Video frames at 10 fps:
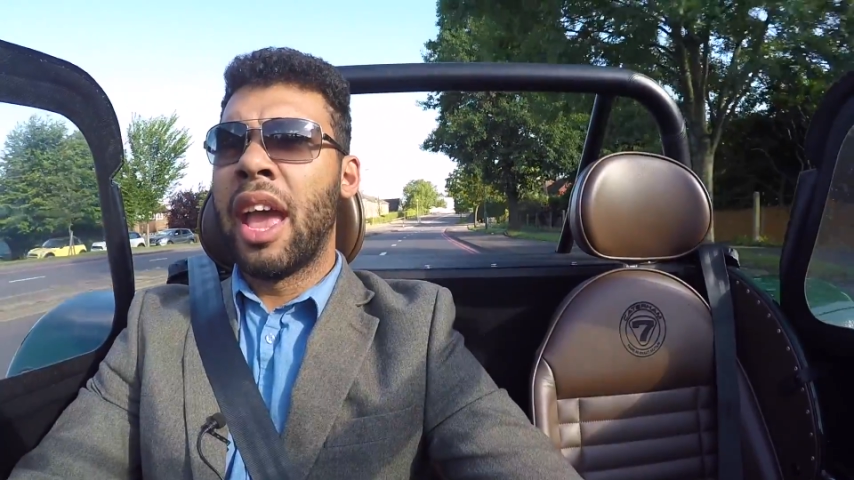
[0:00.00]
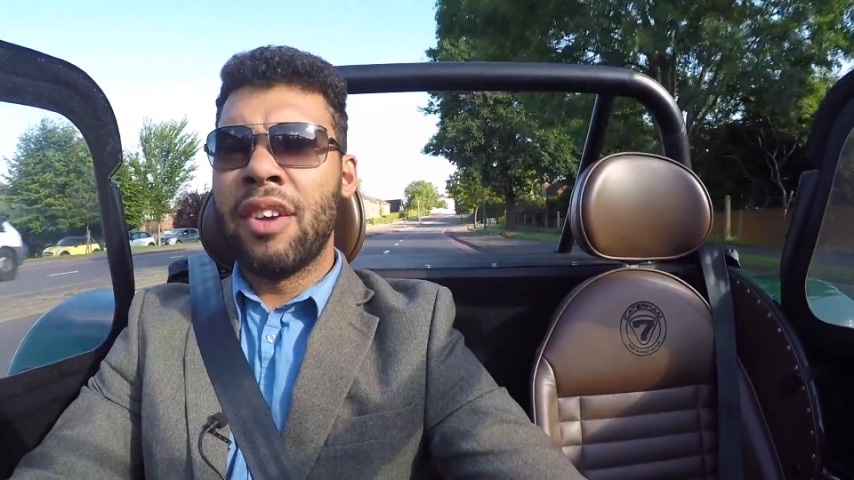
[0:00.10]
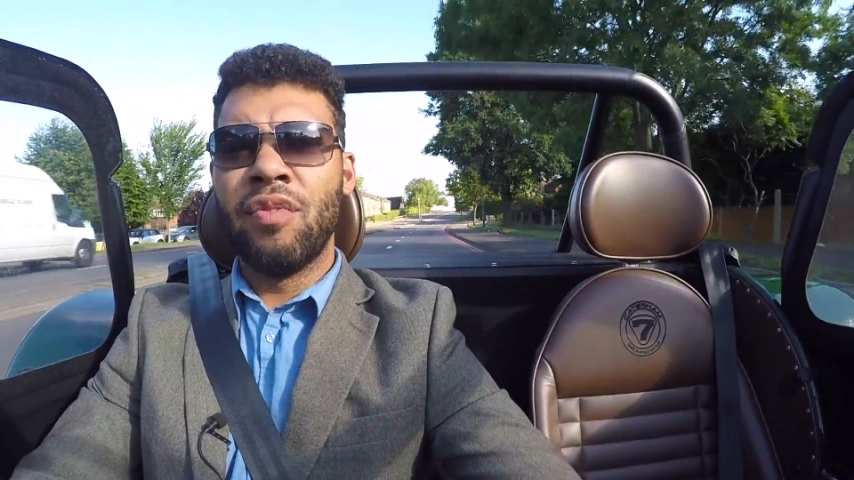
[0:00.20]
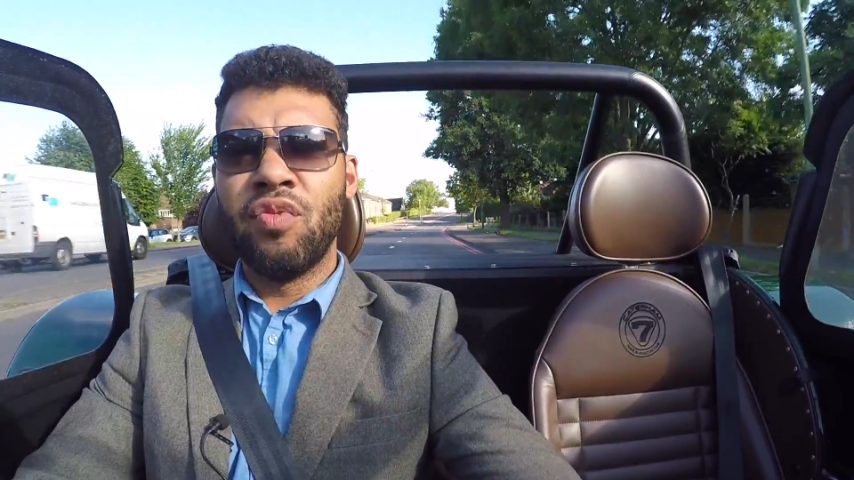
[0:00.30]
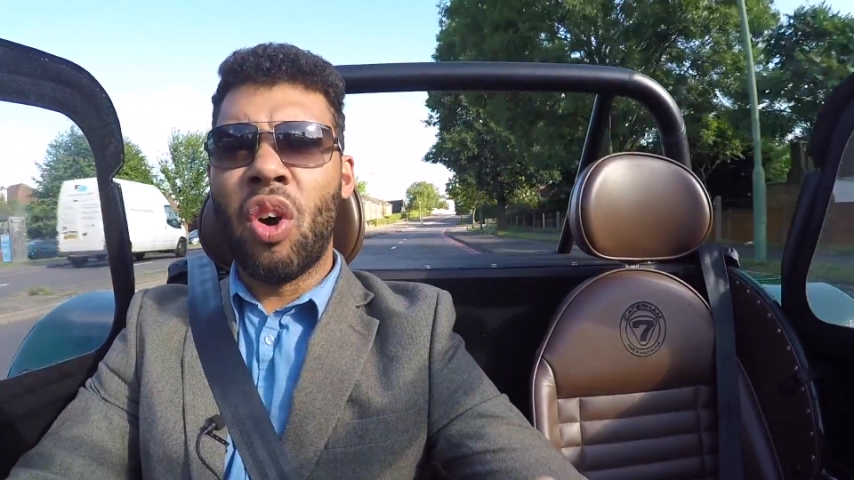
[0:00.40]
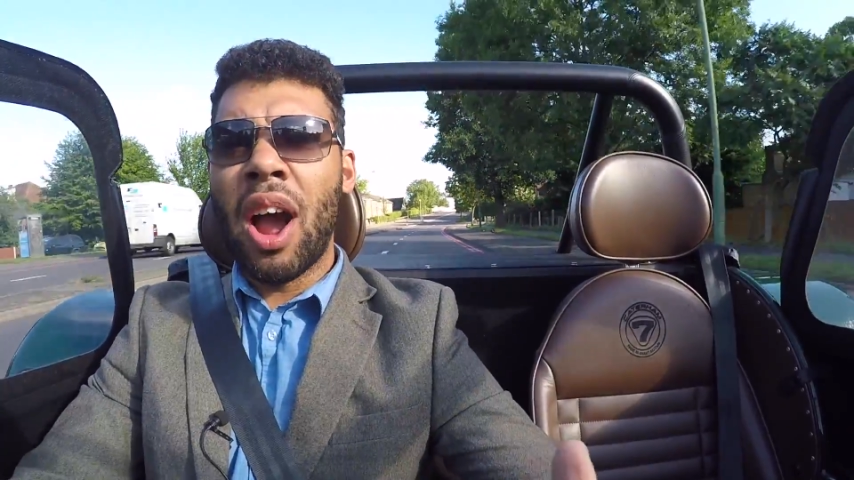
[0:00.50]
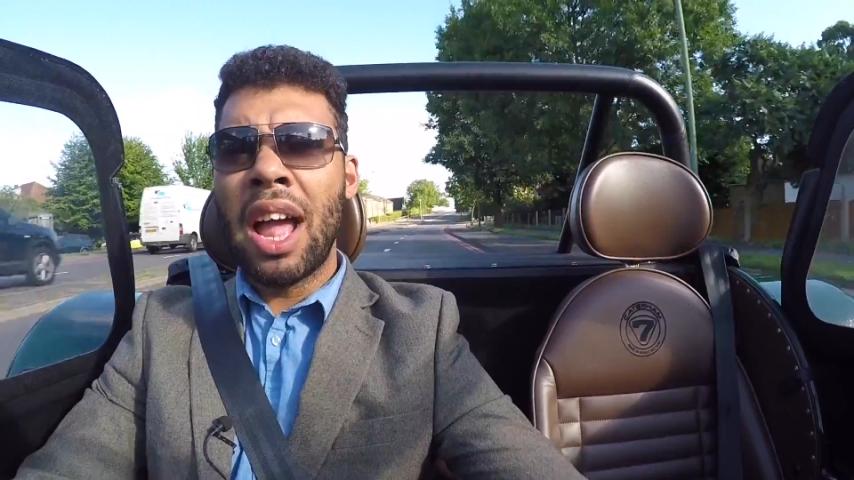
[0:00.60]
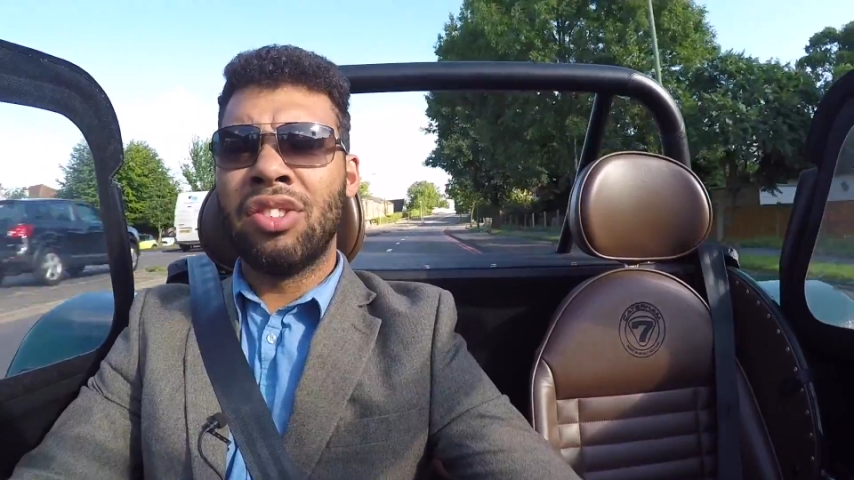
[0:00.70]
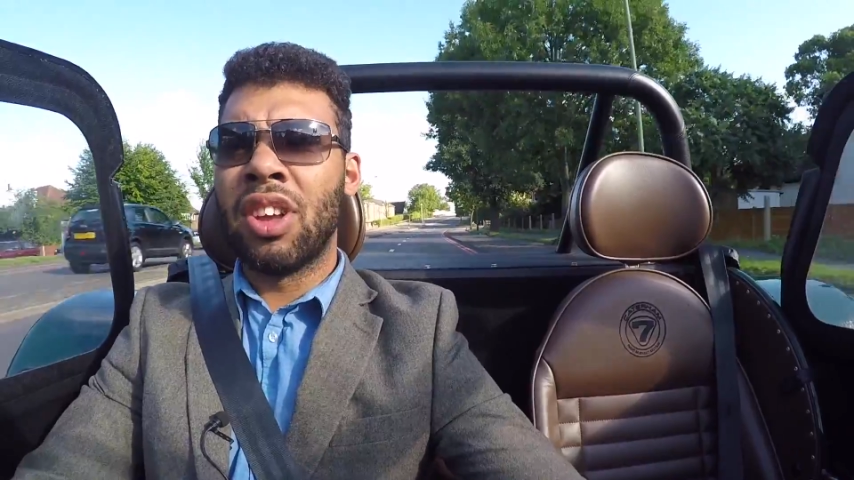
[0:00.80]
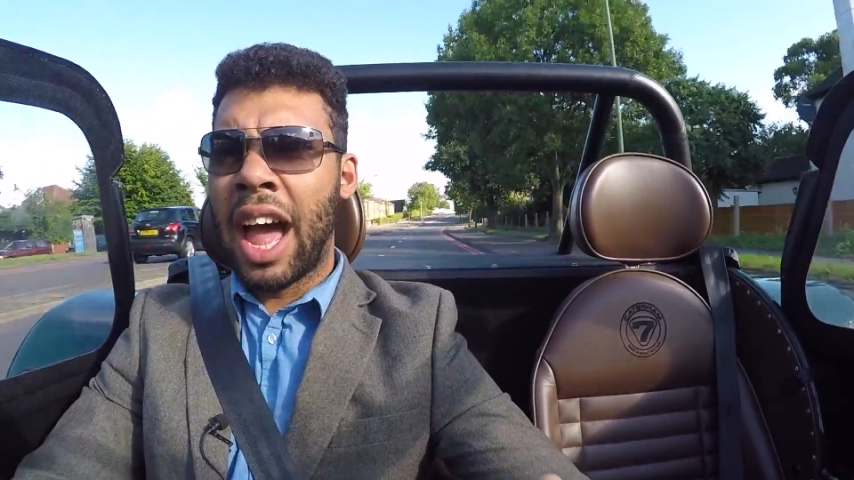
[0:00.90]
It
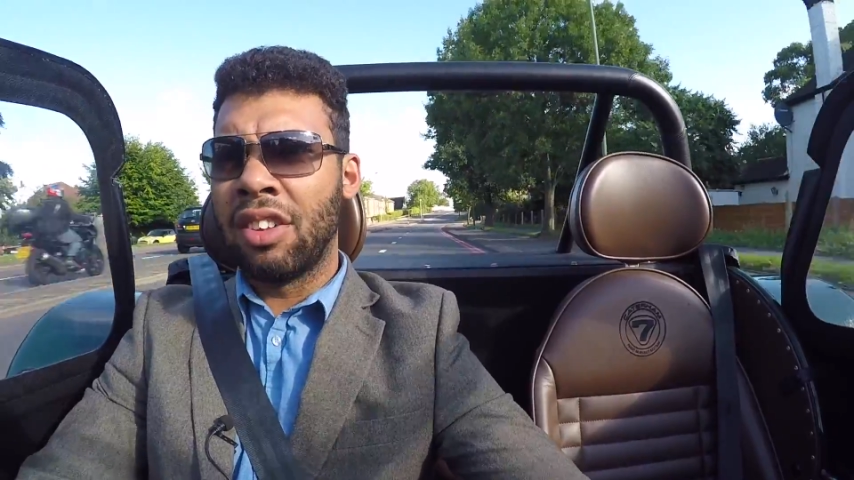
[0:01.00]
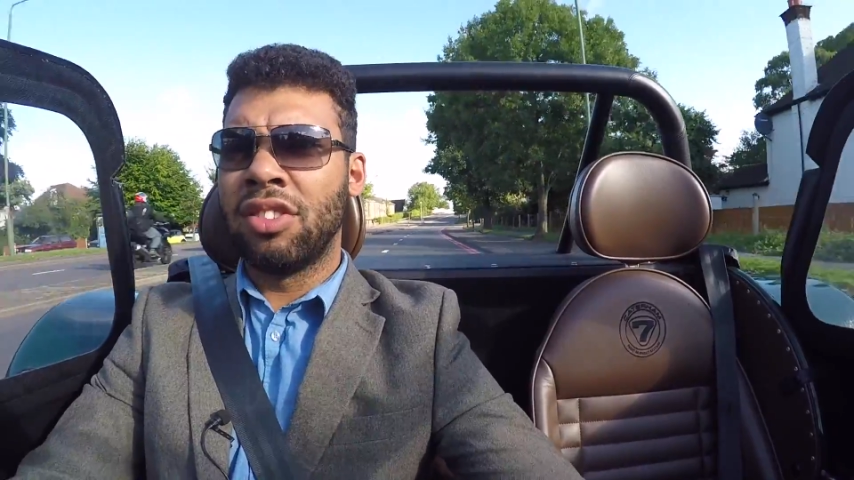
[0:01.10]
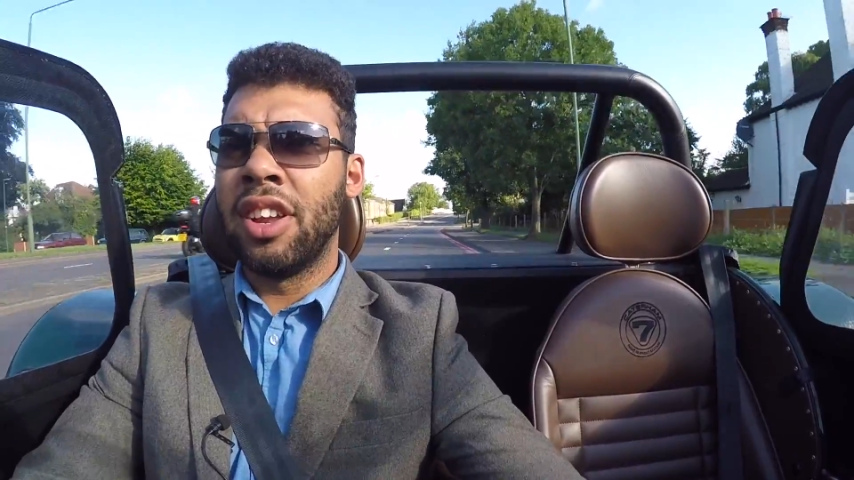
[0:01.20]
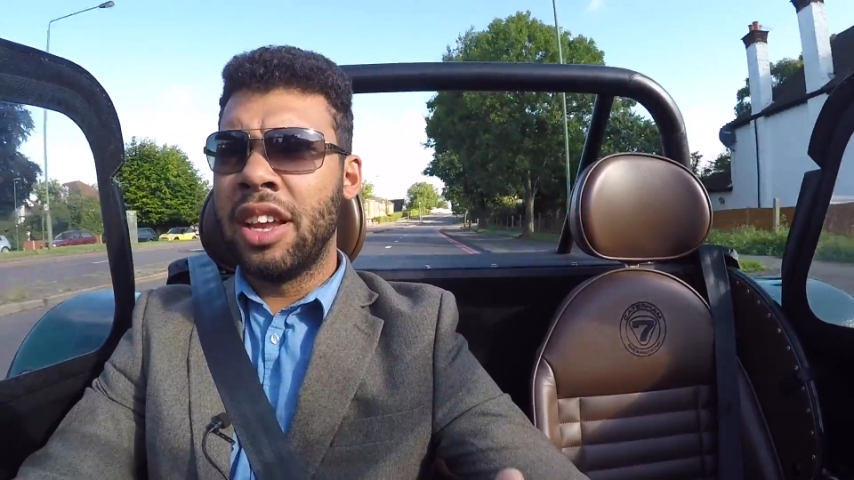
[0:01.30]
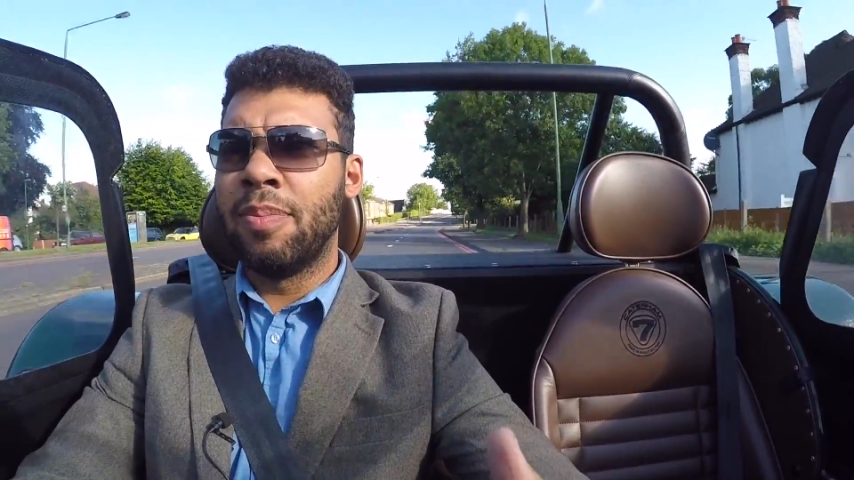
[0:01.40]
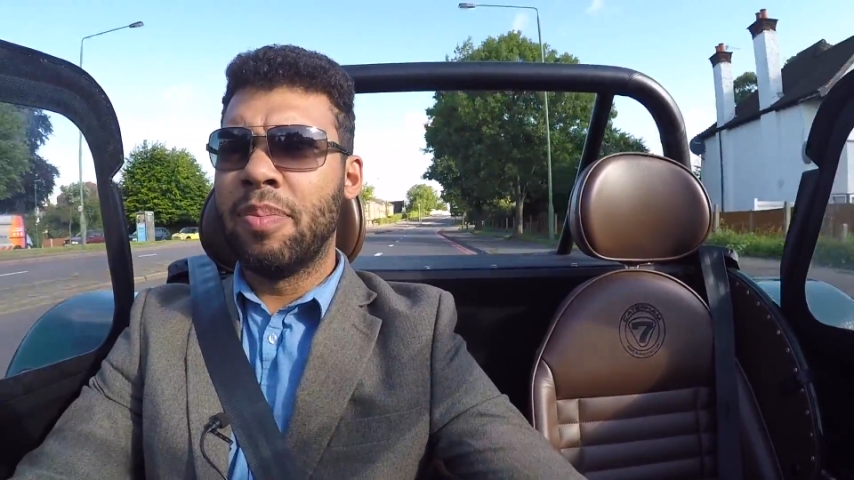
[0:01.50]
rides actually,